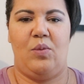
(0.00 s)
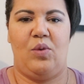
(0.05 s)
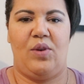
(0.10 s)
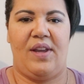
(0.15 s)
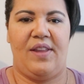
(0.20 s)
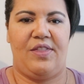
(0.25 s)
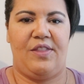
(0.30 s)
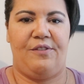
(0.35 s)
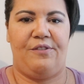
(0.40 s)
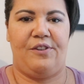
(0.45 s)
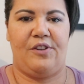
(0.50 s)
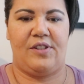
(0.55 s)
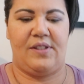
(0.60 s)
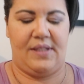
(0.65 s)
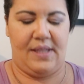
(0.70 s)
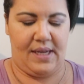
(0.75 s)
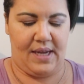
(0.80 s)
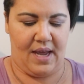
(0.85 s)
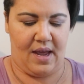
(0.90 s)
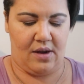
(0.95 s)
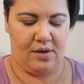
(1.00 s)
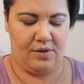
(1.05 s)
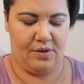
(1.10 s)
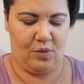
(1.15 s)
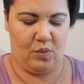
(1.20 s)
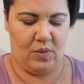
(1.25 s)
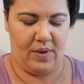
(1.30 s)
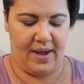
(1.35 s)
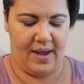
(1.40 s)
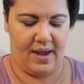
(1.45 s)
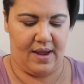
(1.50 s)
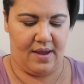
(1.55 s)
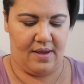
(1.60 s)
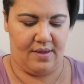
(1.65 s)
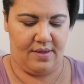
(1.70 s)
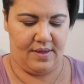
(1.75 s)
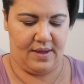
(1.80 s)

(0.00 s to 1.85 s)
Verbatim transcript: we'll get the first thing out of the way